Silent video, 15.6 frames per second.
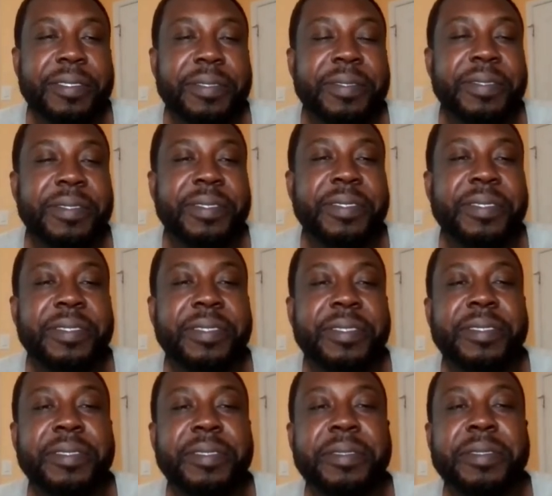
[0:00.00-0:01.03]

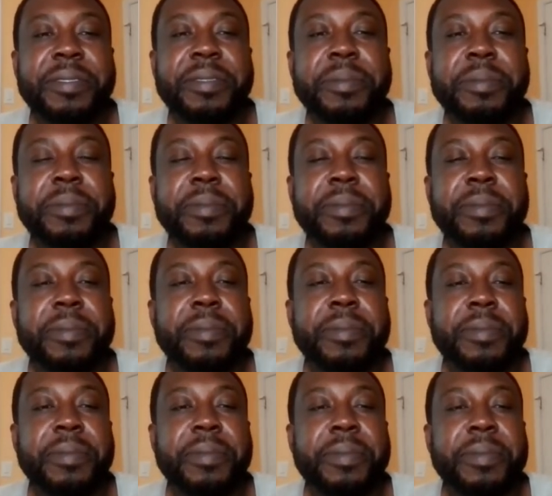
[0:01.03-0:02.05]

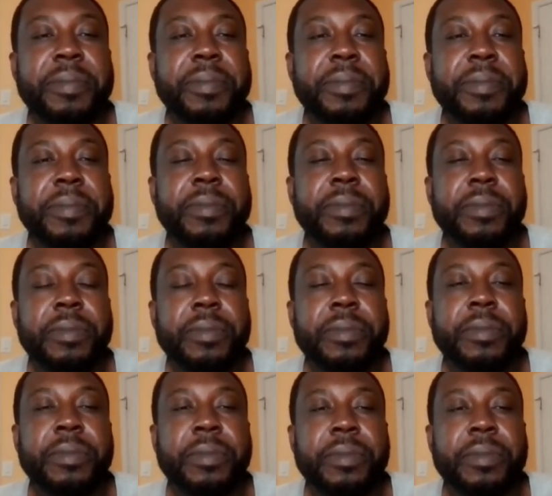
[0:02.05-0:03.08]

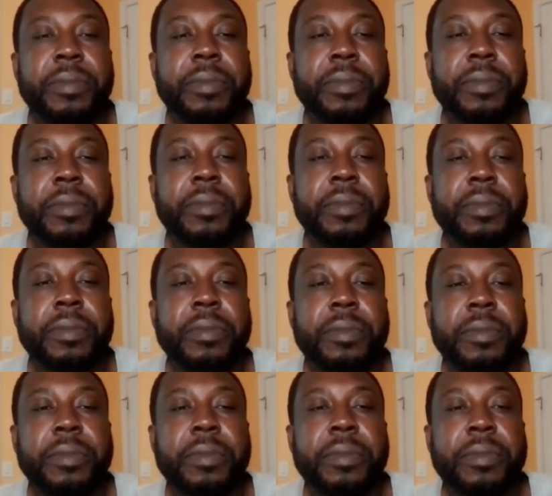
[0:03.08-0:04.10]

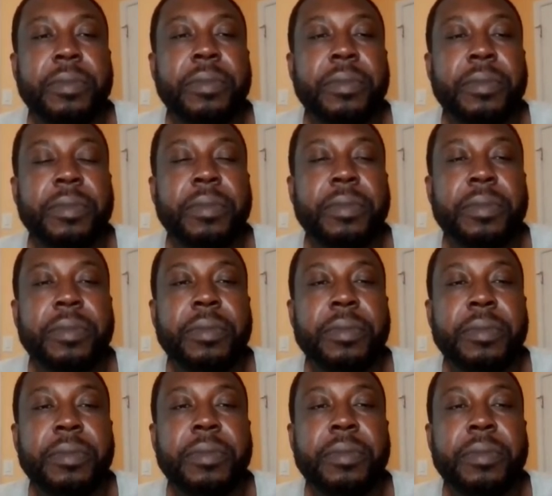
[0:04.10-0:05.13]

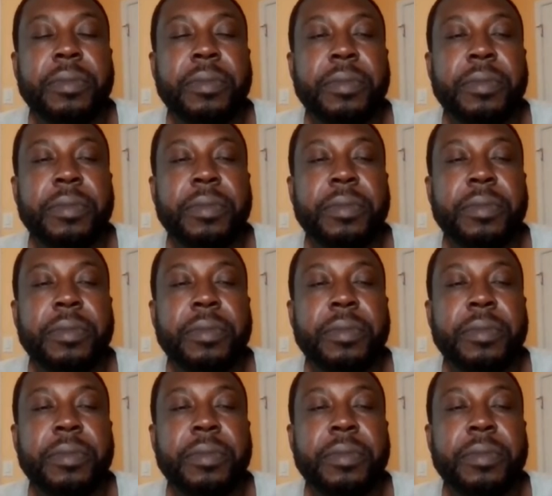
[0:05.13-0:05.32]
The person shown says nothing.